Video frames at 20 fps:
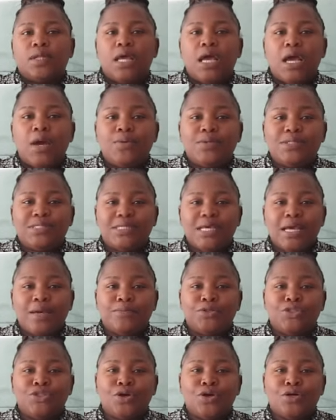I would say
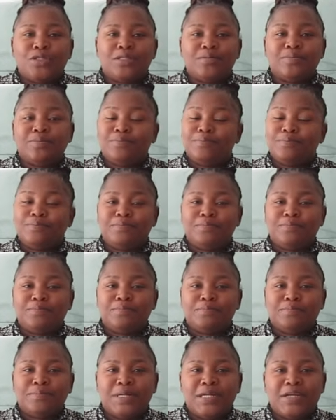I'm shocked,
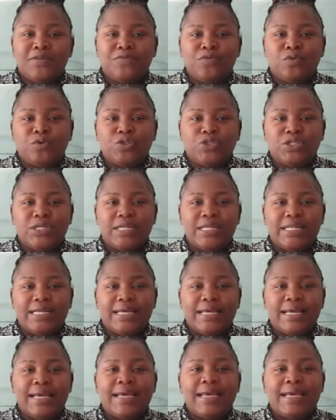but
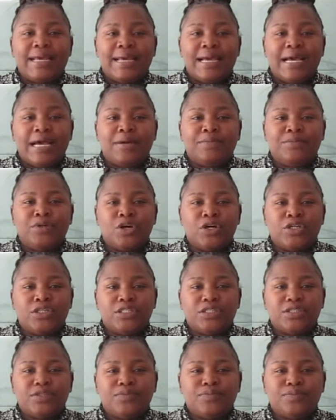unfortunately, I'm
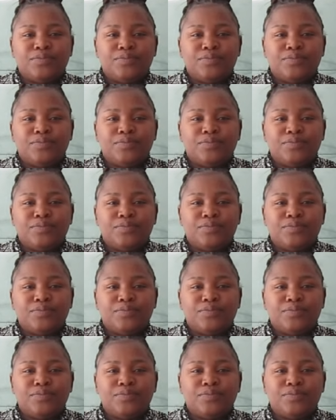not.